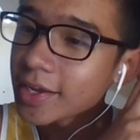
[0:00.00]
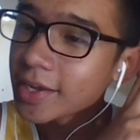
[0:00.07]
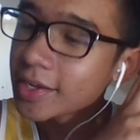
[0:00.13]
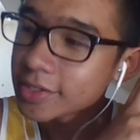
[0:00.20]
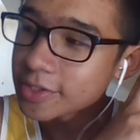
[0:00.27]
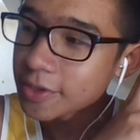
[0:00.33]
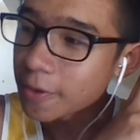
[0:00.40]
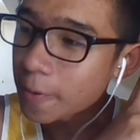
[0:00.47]

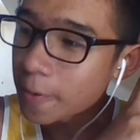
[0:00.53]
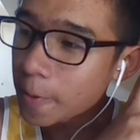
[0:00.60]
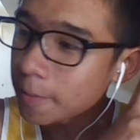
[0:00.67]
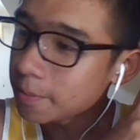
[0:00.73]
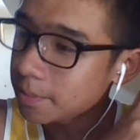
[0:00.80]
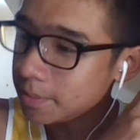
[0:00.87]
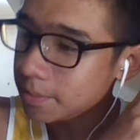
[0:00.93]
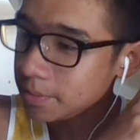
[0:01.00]
so,
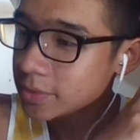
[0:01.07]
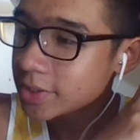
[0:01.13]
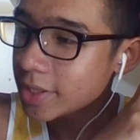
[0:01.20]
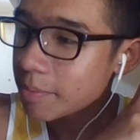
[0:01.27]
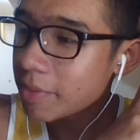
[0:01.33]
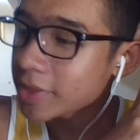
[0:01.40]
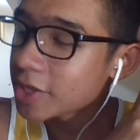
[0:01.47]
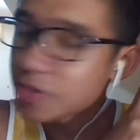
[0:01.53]

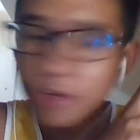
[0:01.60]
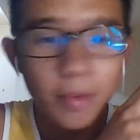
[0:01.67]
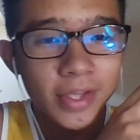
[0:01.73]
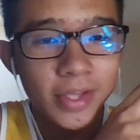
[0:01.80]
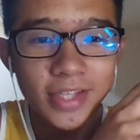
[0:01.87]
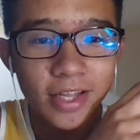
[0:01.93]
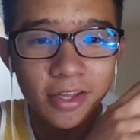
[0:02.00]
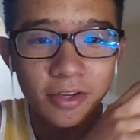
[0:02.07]
but the dream has
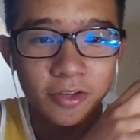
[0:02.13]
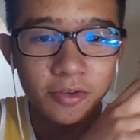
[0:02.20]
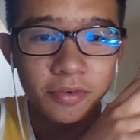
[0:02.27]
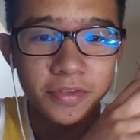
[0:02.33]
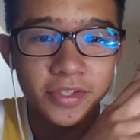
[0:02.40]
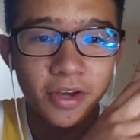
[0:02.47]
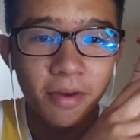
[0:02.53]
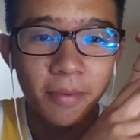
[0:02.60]
nothing to do
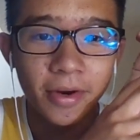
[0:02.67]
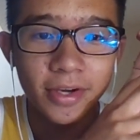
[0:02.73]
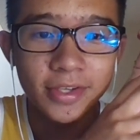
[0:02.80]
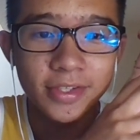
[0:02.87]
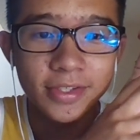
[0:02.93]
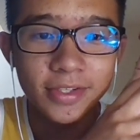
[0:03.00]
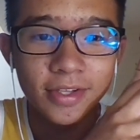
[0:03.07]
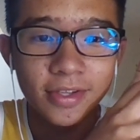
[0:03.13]
with
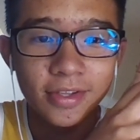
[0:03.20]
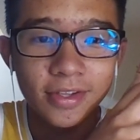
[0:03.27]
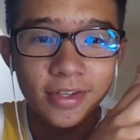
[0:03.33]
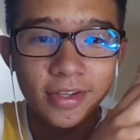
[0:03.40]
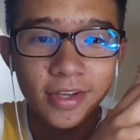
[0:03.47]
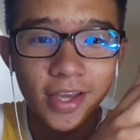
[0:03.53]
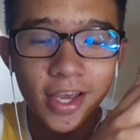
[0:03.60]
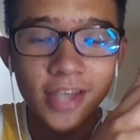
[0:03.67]
Starbucks.
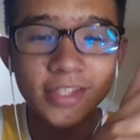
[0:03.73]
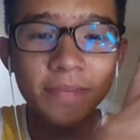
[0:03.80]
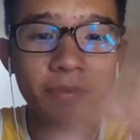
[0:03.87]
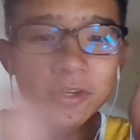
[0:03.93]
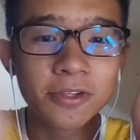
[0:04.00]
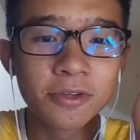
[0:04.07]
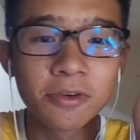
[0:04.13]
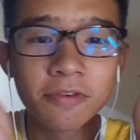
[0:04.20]
It has something
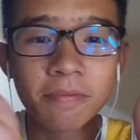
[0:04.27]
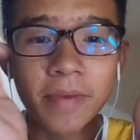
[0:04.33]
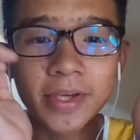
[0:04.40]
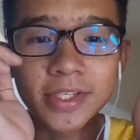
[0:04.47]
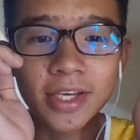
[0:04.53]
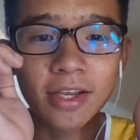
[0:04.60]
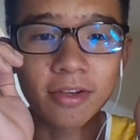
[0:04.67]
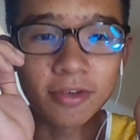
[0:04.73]
to do with my
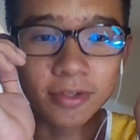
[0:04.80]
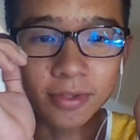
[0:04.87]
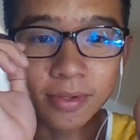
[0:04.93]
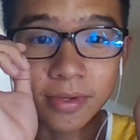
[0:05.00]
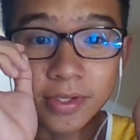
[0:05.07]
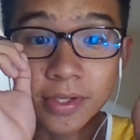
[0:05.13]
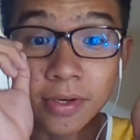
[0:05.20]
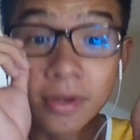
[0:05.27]
secondary school.
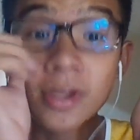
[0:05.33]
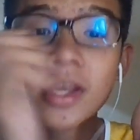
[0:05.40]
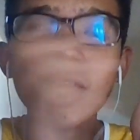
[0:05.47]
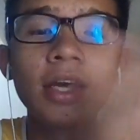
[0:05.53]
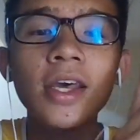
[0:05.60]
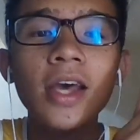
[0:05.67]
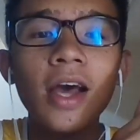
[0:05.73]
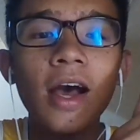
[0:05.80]
So,
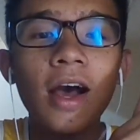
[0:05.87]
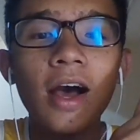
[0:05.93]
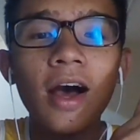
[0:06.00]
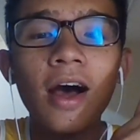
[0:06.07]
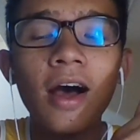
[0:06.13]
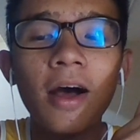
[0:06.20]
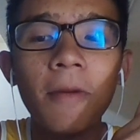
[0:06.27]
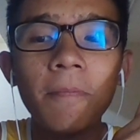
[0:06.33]

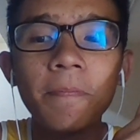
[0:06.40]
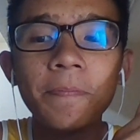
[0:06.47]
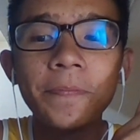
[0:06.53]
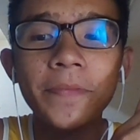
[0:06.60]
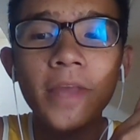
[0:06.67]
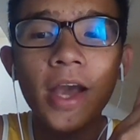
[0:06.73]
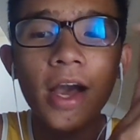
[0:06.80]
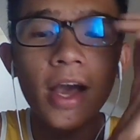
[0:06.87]
uh,
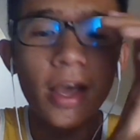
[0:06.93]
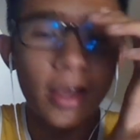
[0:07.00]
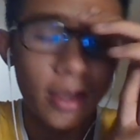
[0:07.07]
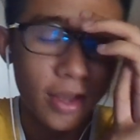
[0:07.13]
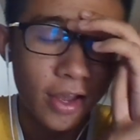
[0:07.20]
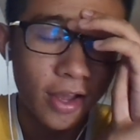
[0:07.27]
I